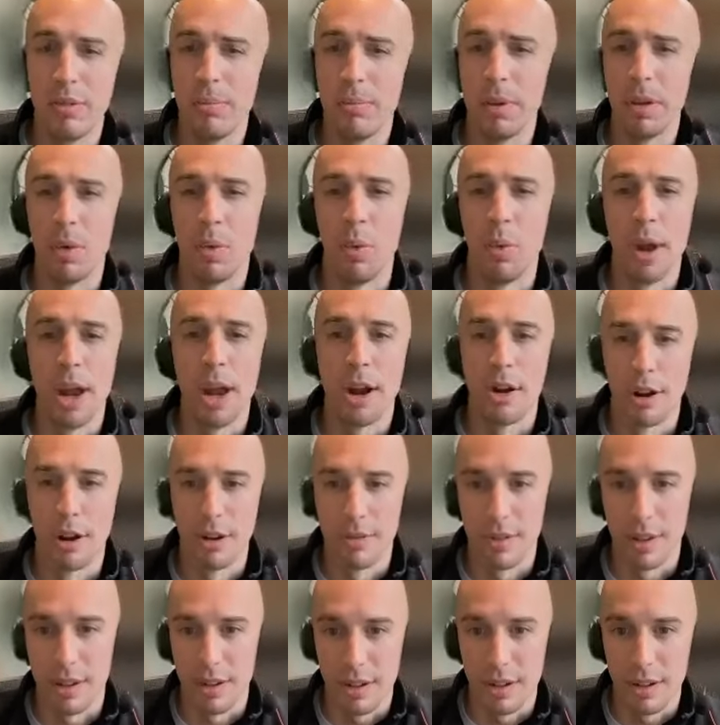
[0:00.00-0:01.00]
be aware
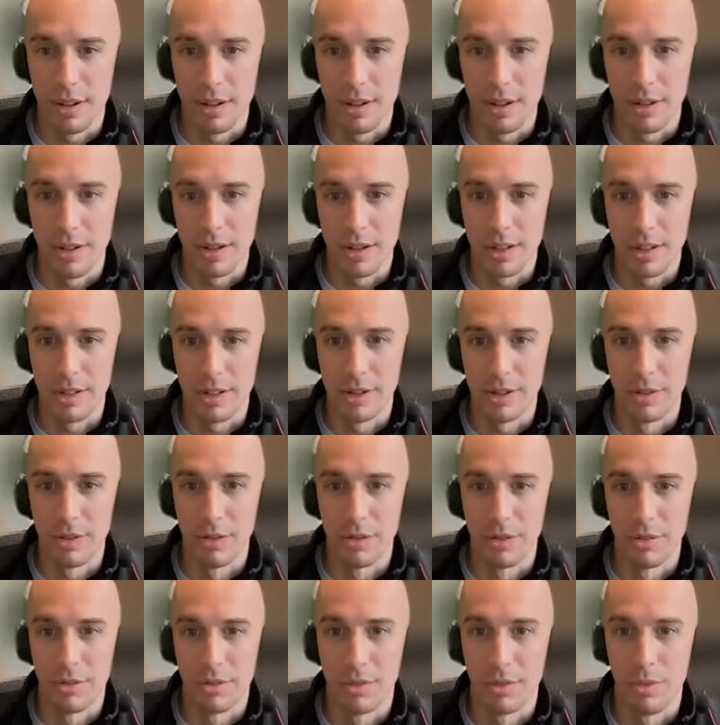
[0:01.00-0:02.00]
of it
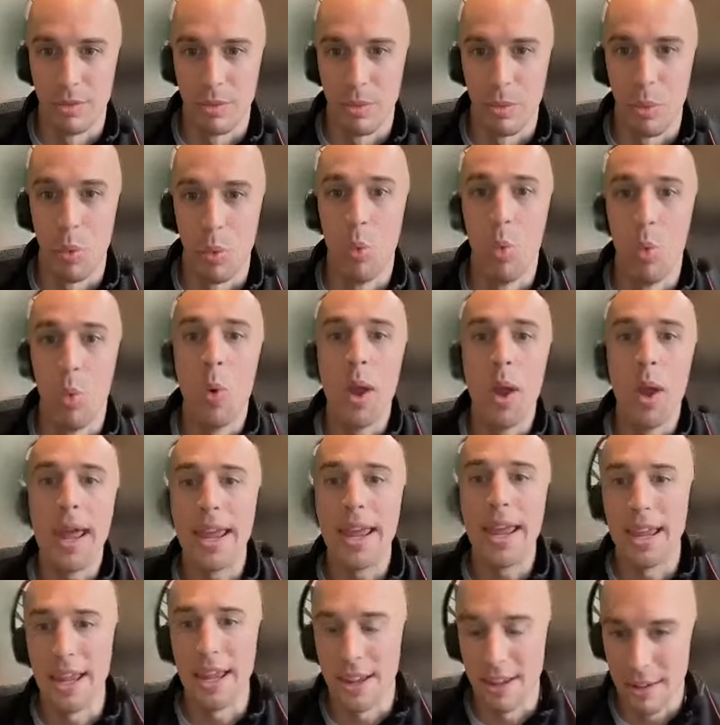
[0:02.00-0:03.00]
until
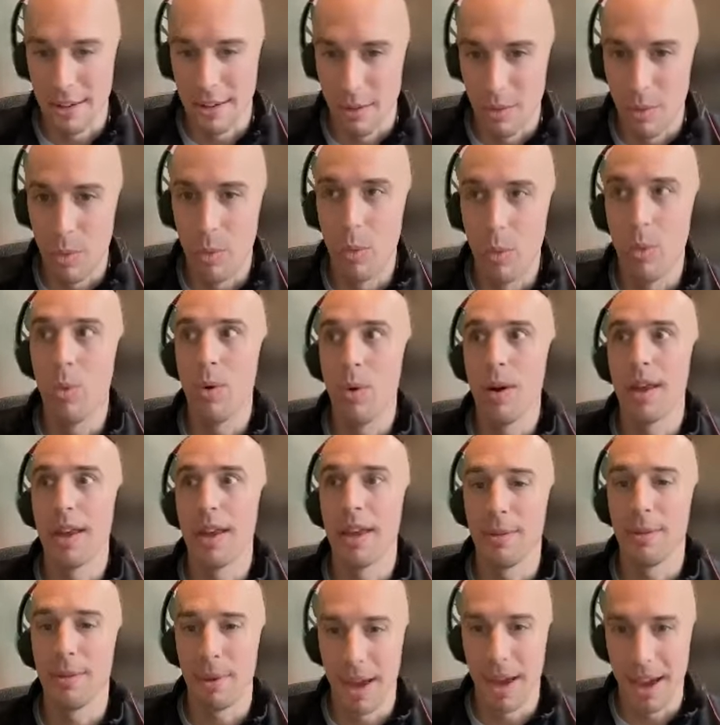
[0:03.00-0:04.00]
way,
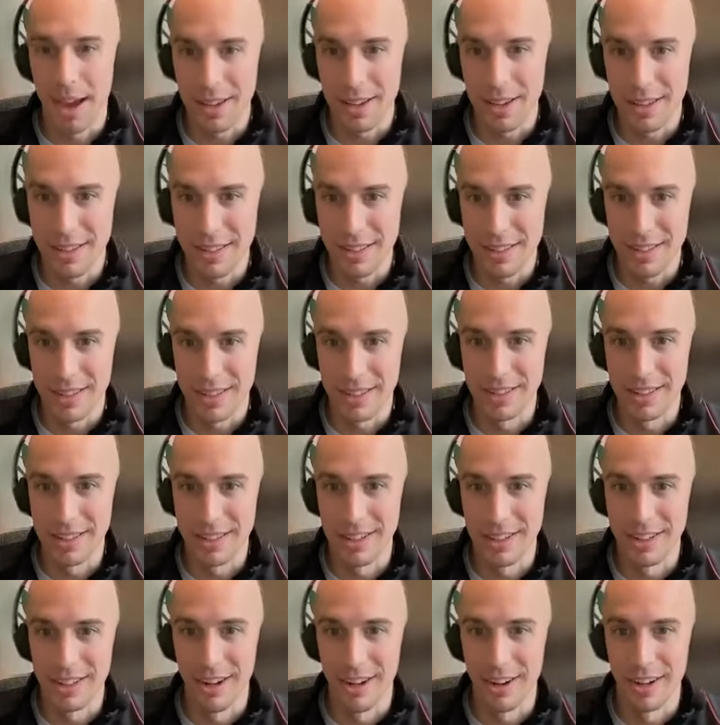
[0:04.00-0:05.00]
way past the
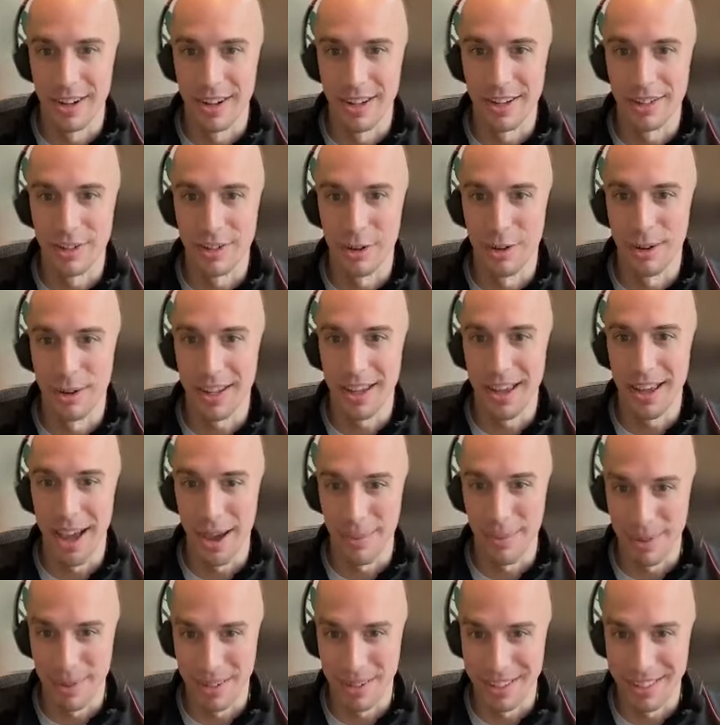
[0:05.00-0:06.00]
singularity has already
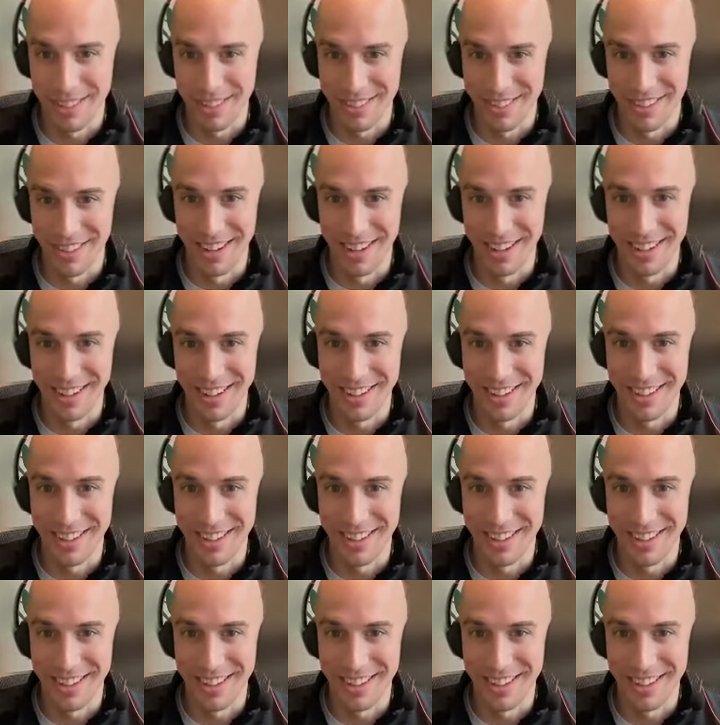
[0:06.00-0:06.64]
happened, right?